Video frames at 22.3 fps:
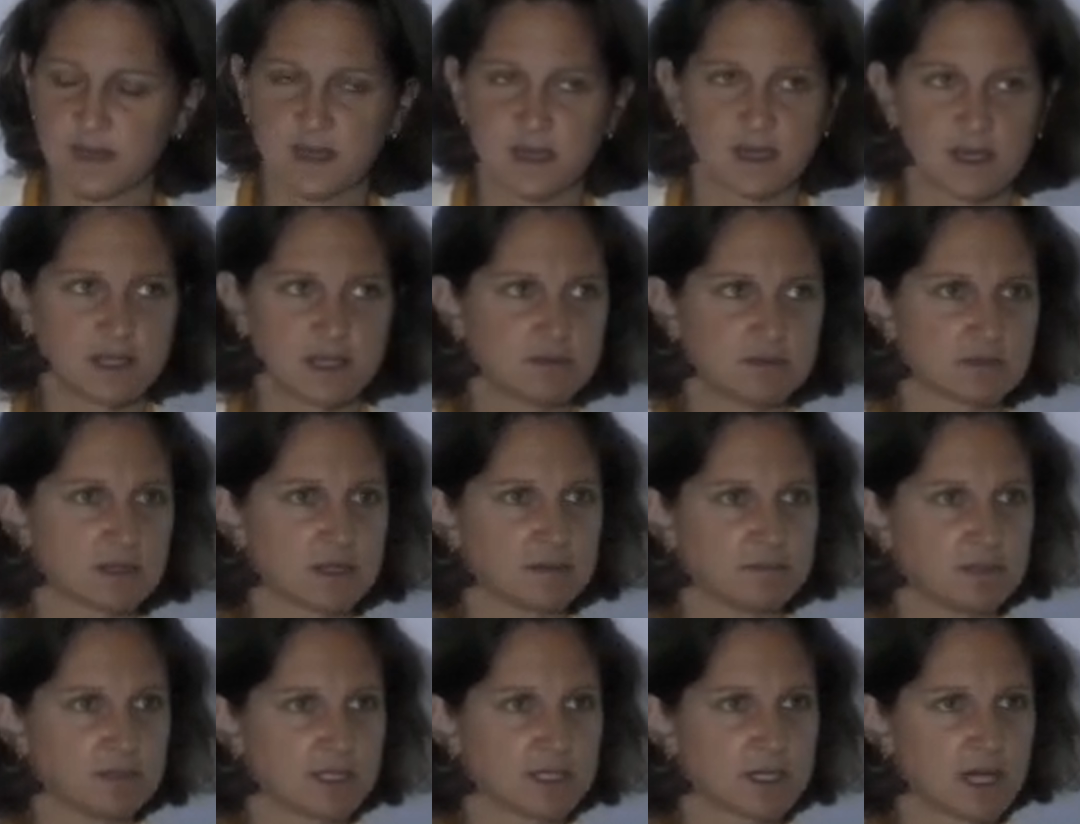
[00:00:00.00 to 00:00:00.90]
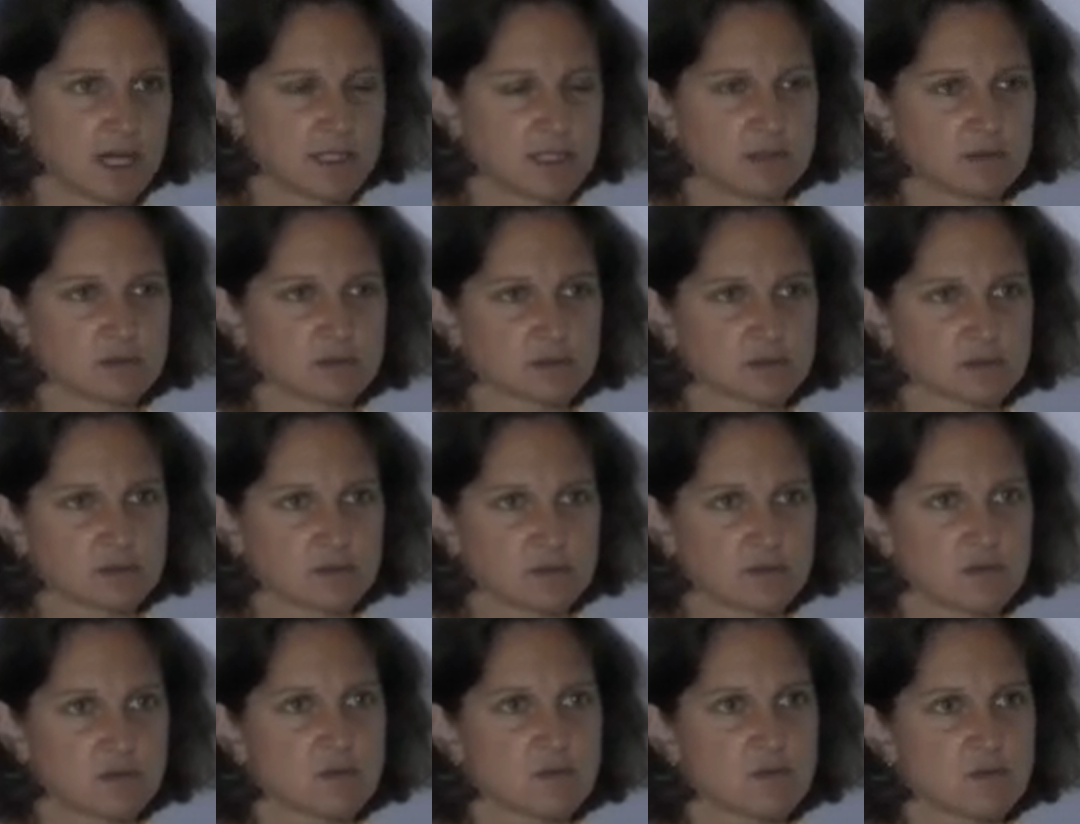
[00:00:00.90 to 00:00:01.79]
And you can be guided also
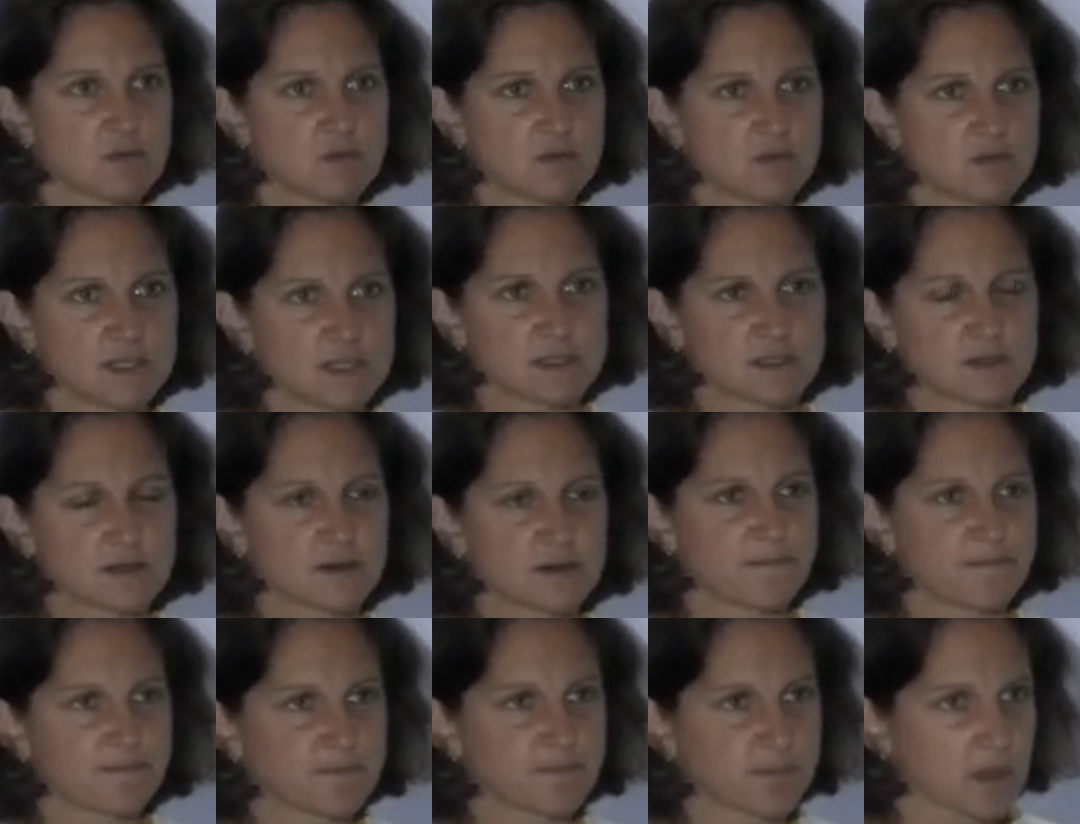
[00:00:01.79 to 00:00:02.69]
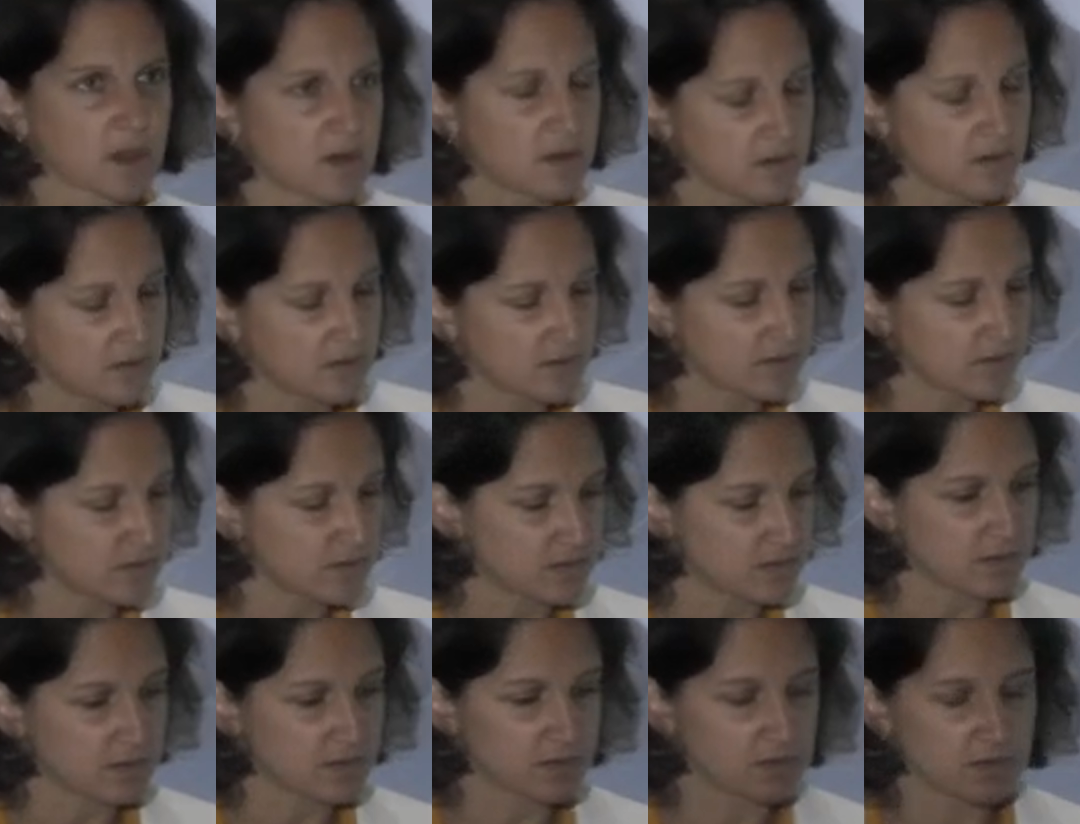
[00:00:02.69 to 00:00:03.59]
with
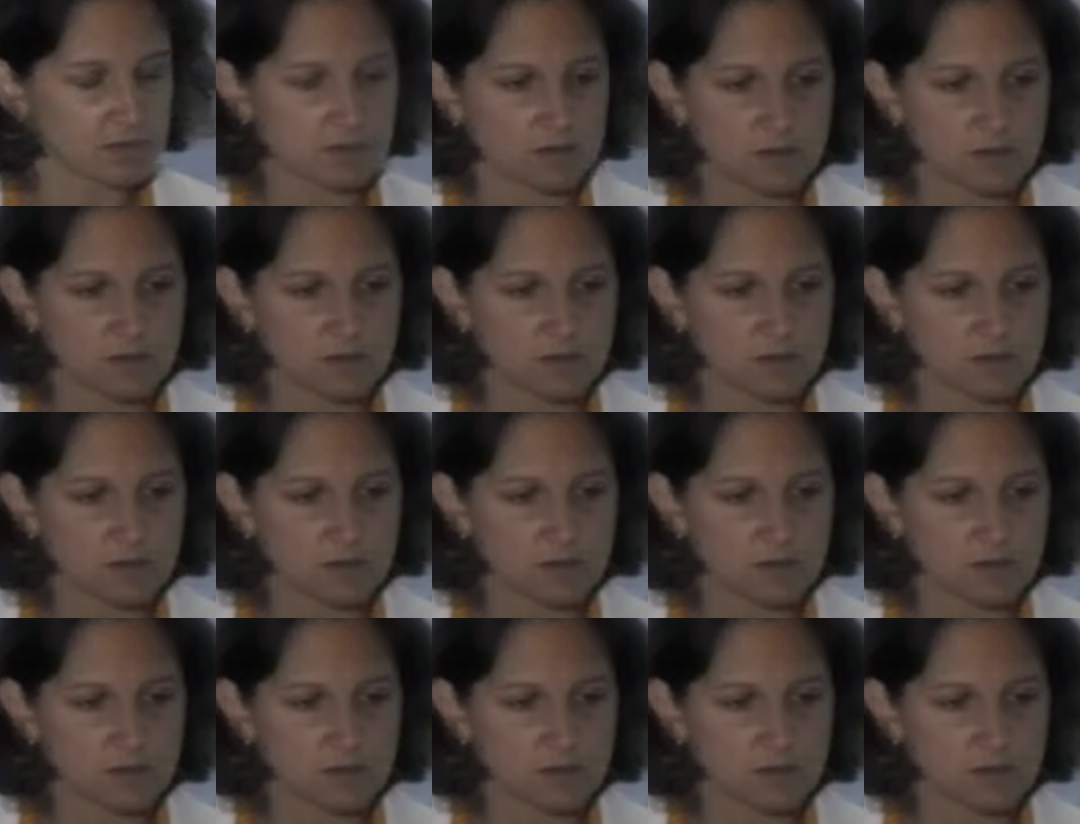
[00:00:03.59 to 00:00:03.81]
the